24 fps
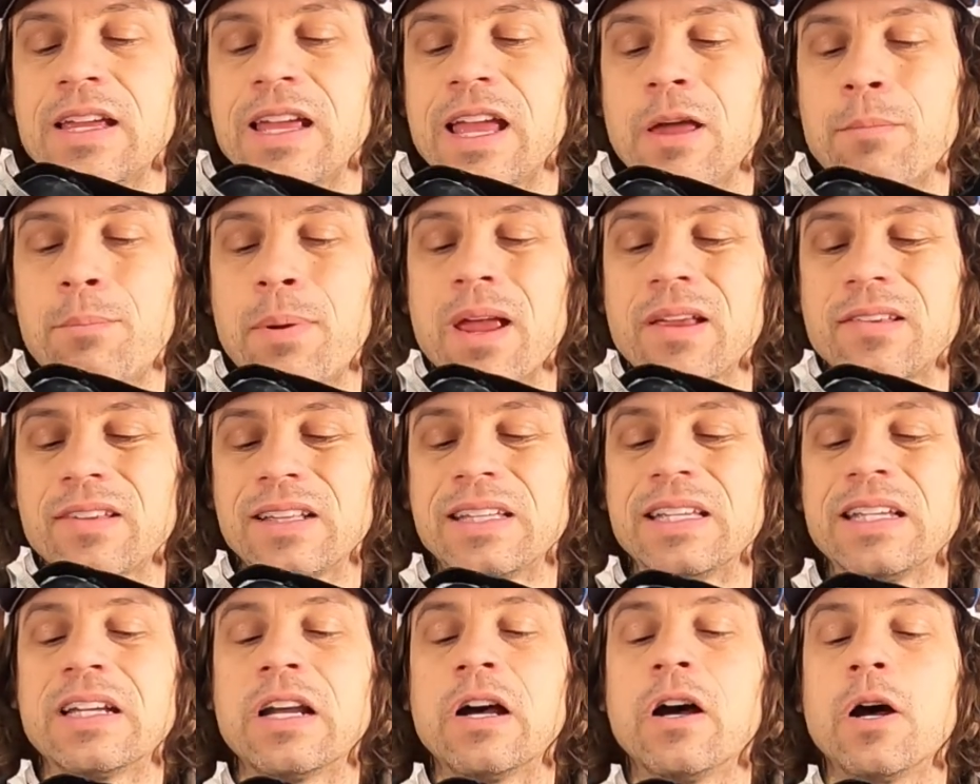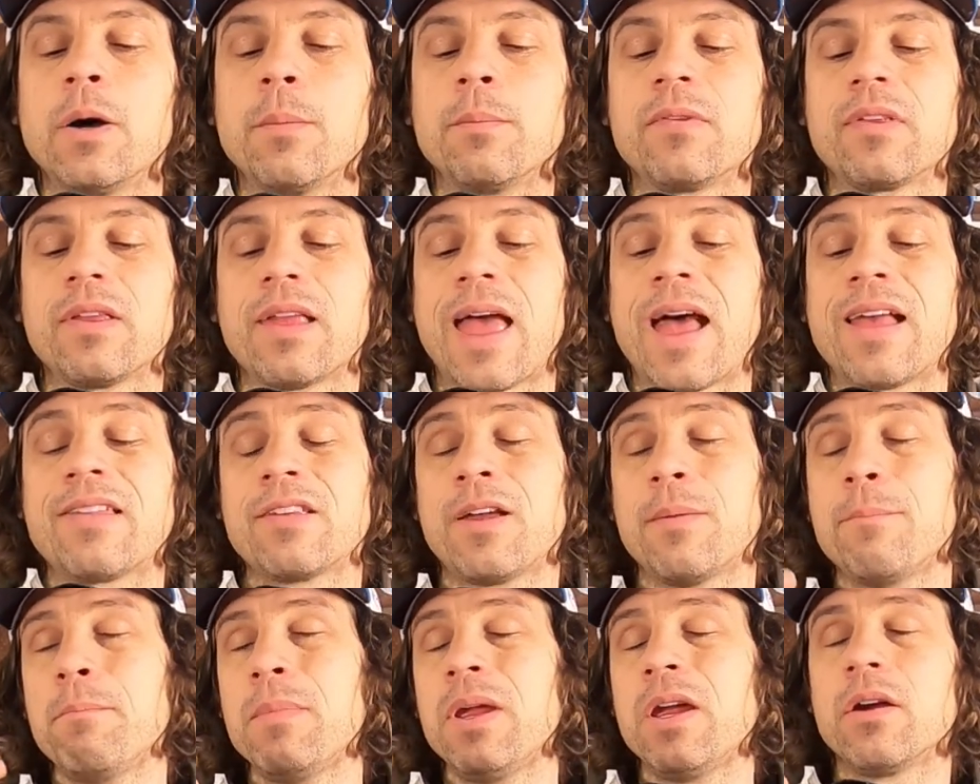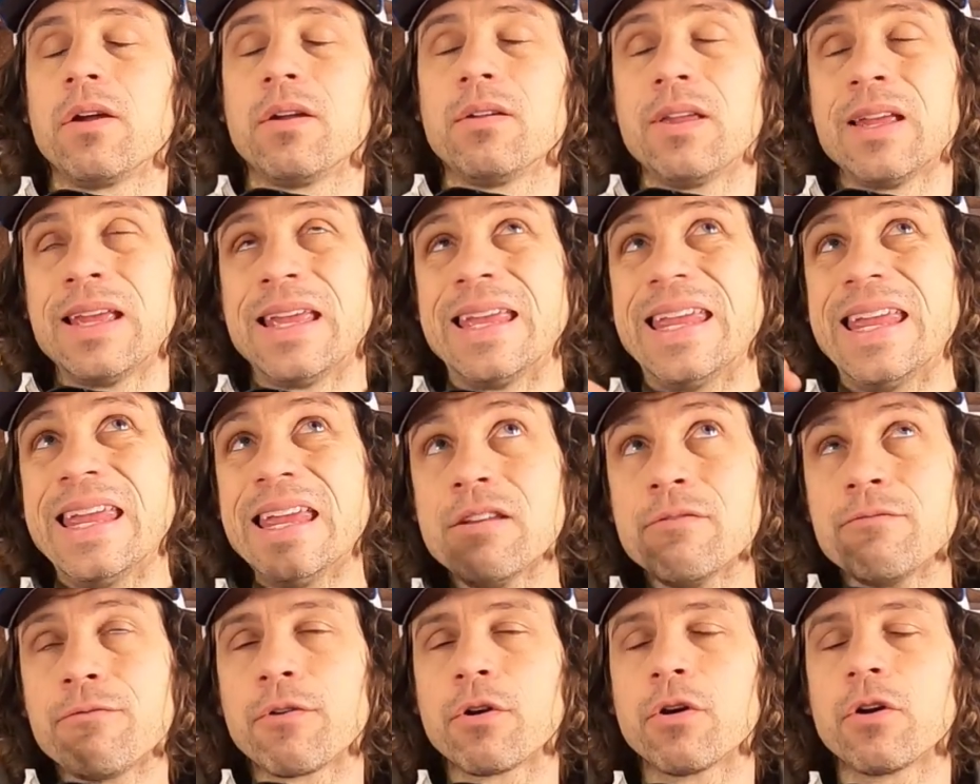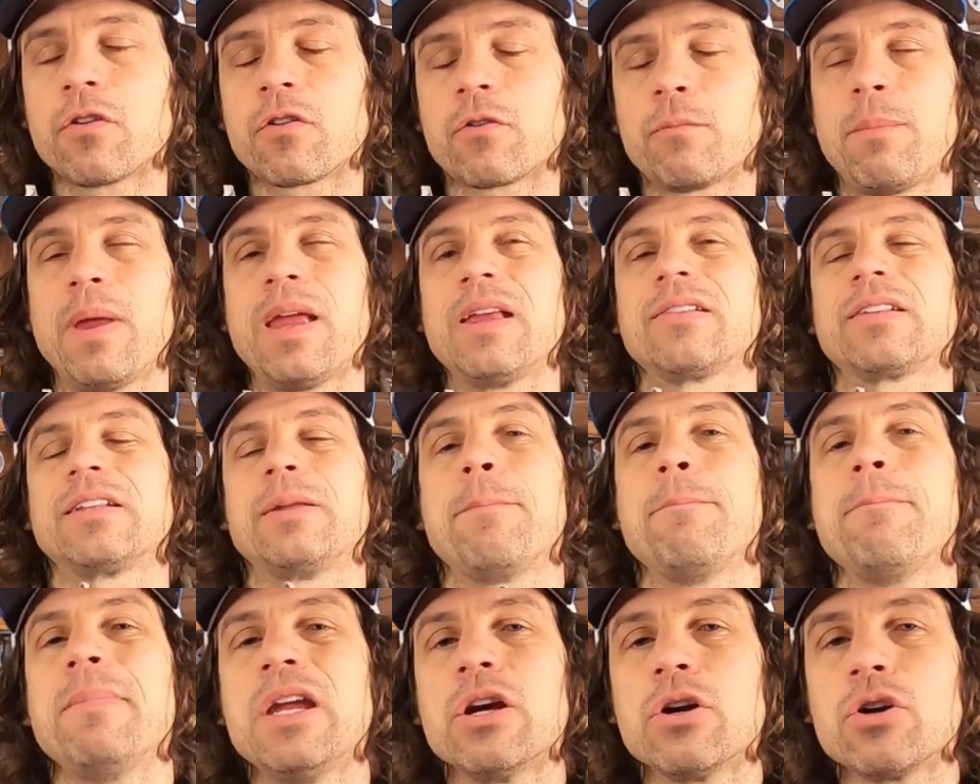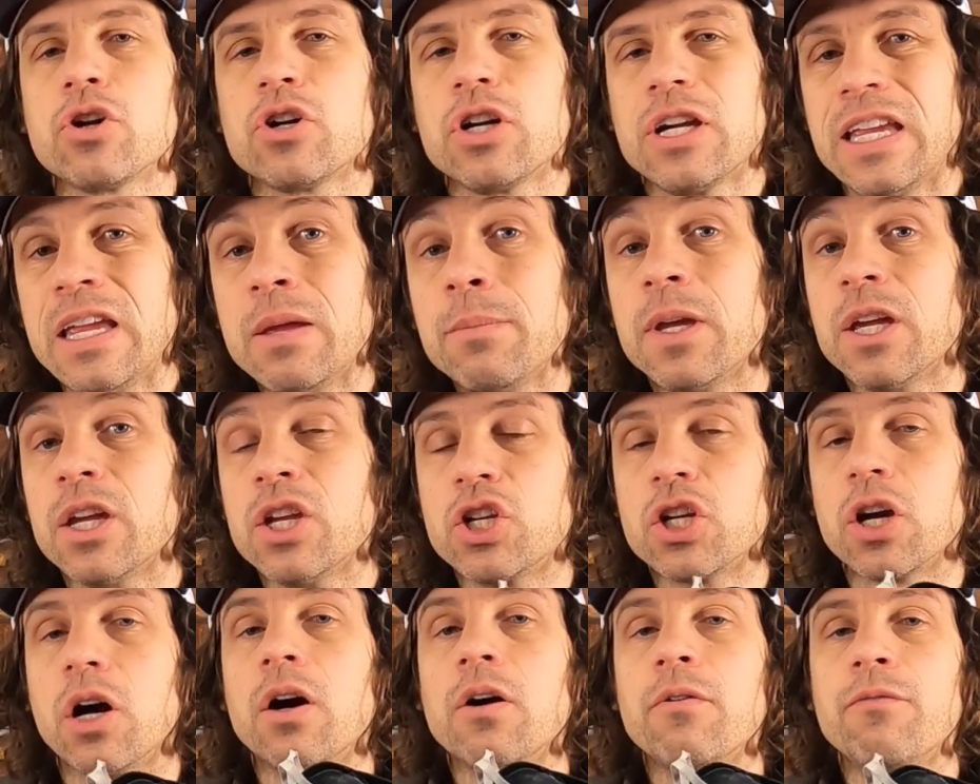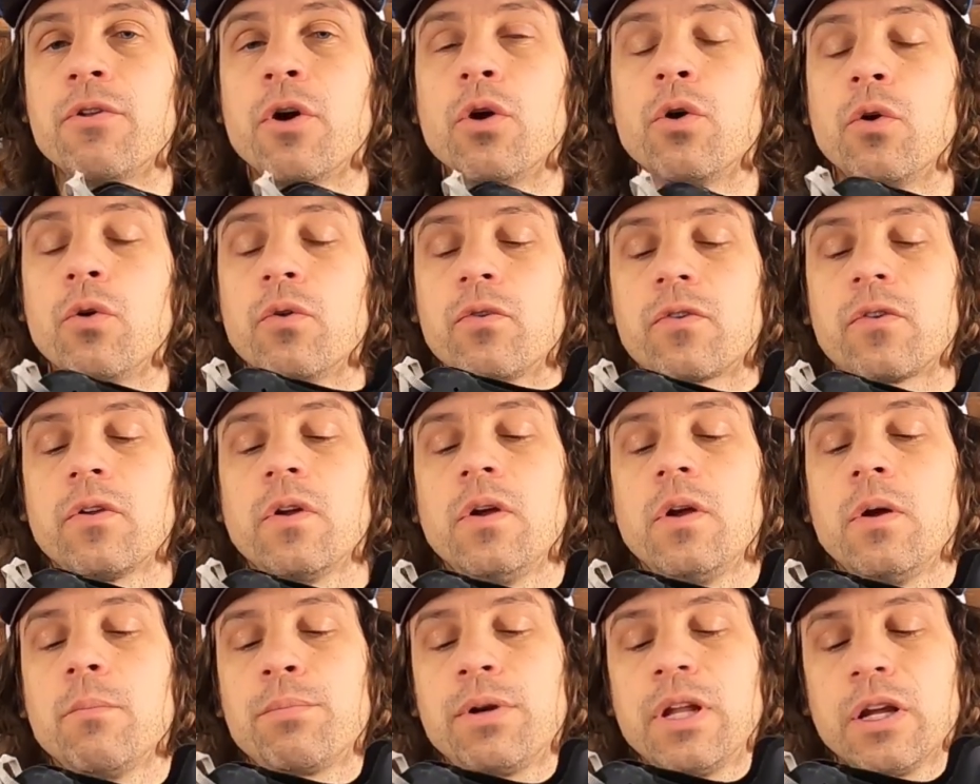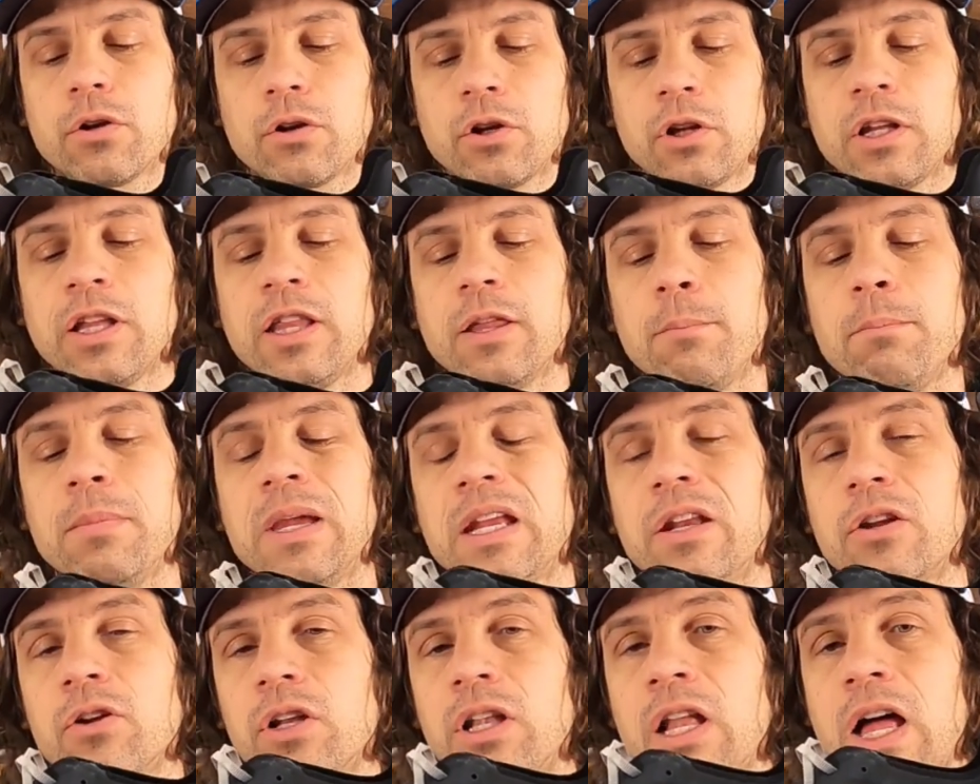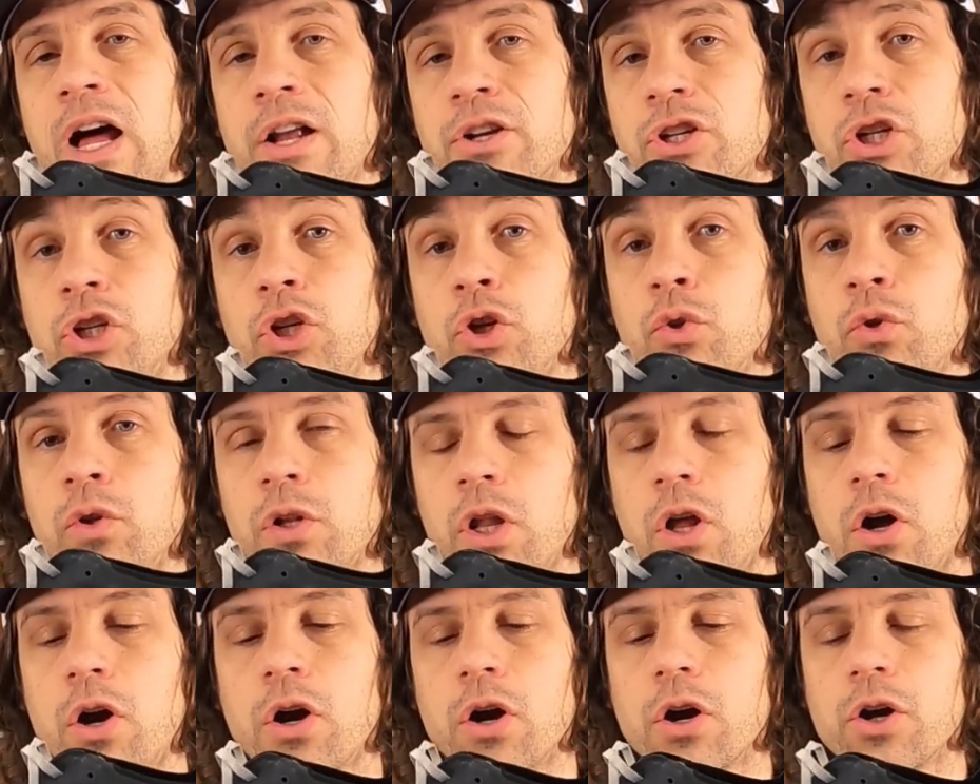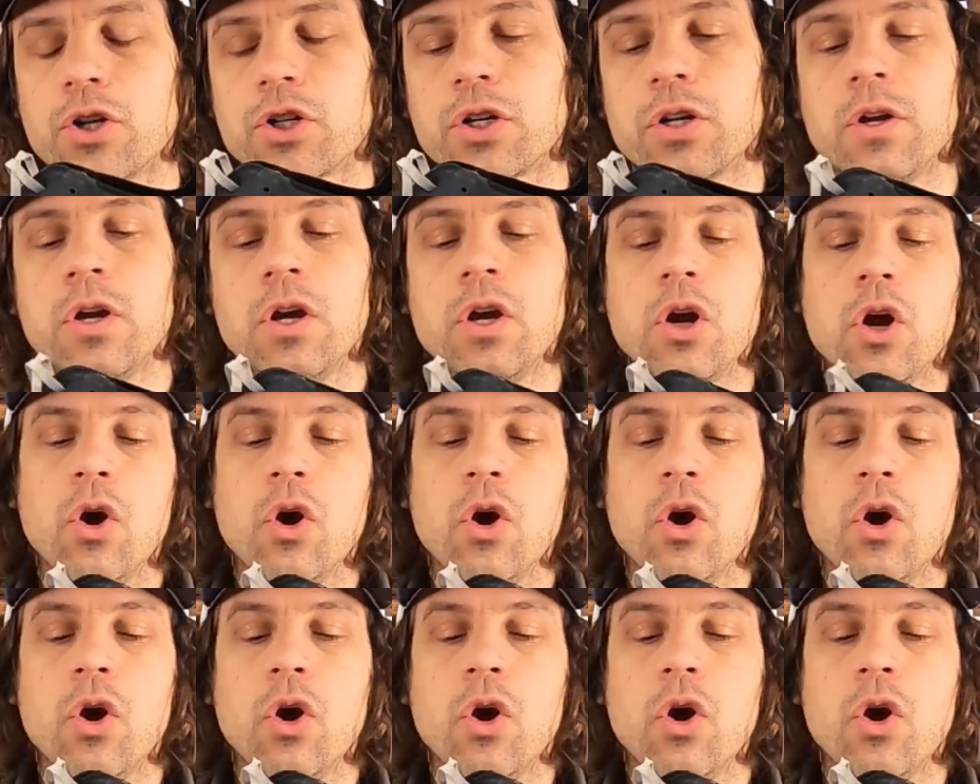it basically comes as a inverse, basically mirror image of those, particularly the medial longitudinal arch.